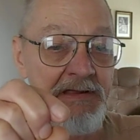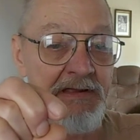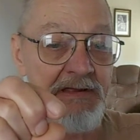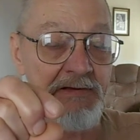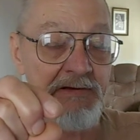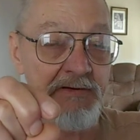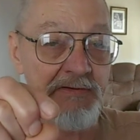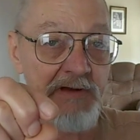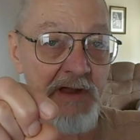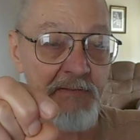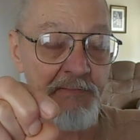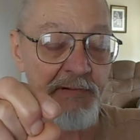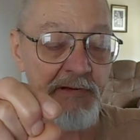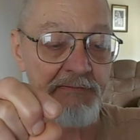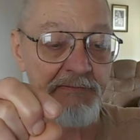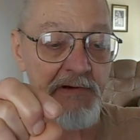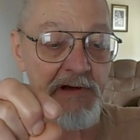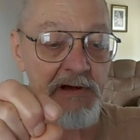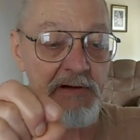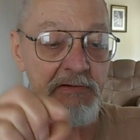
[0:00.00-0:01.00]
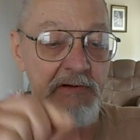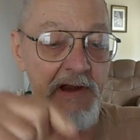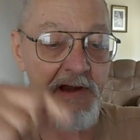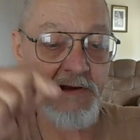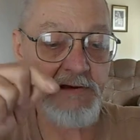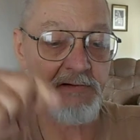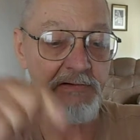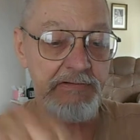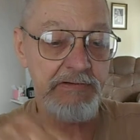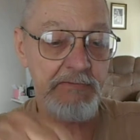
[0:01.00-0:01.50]
in the top of the
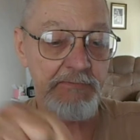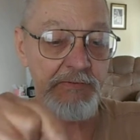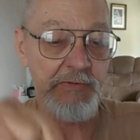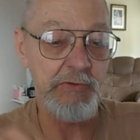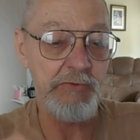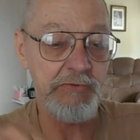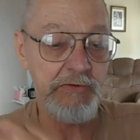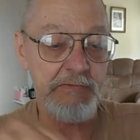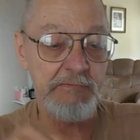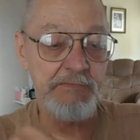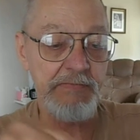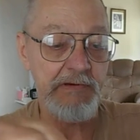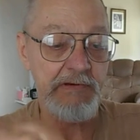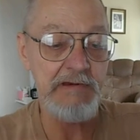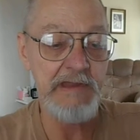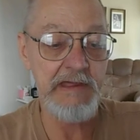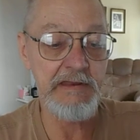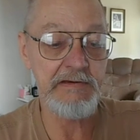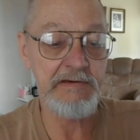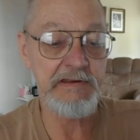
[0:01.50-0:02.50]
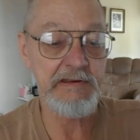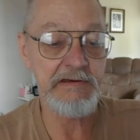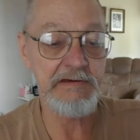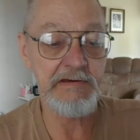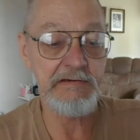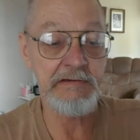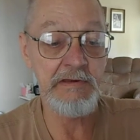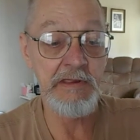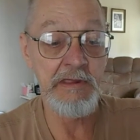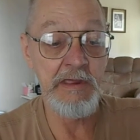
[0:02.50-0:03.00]
firecracker the fuse can fit down in,
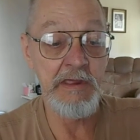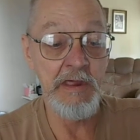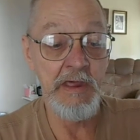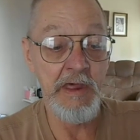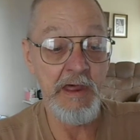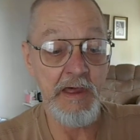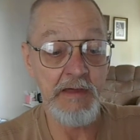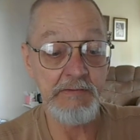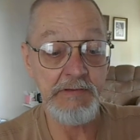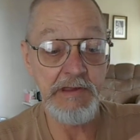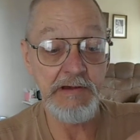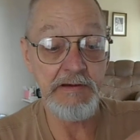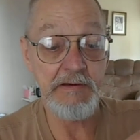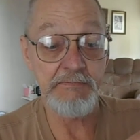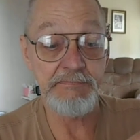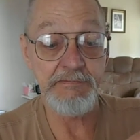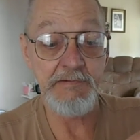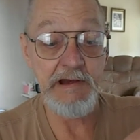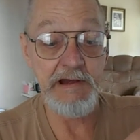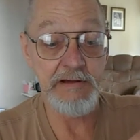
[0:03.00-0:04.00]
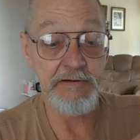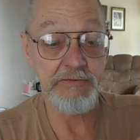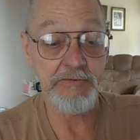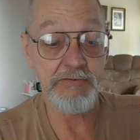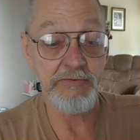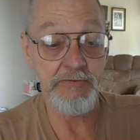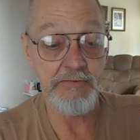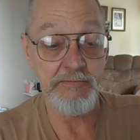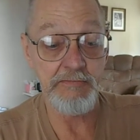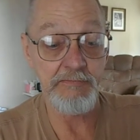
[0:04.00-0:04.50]
and I've got enough fire
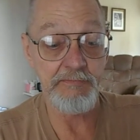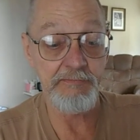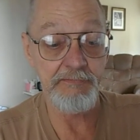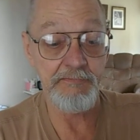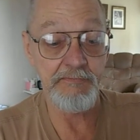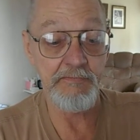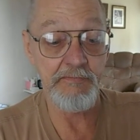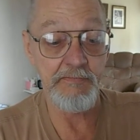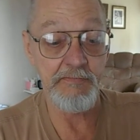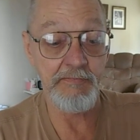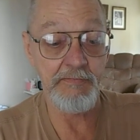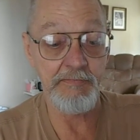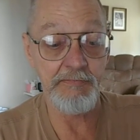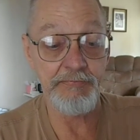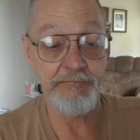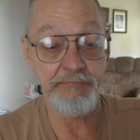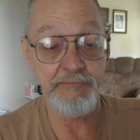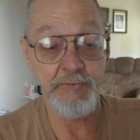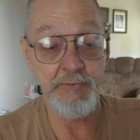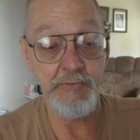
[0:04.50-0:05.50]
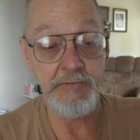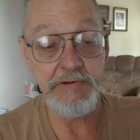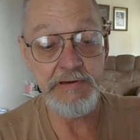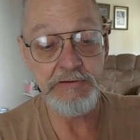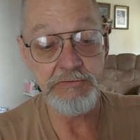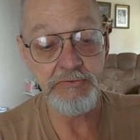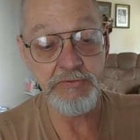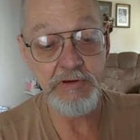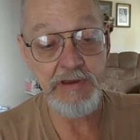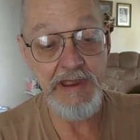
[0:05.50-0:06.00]
shooting through
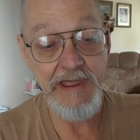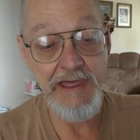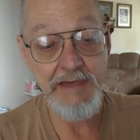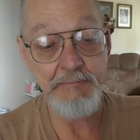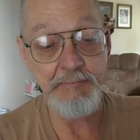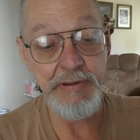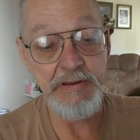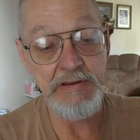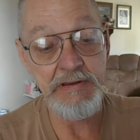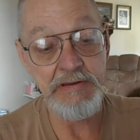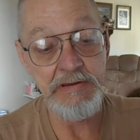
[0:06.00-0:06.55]
each cap,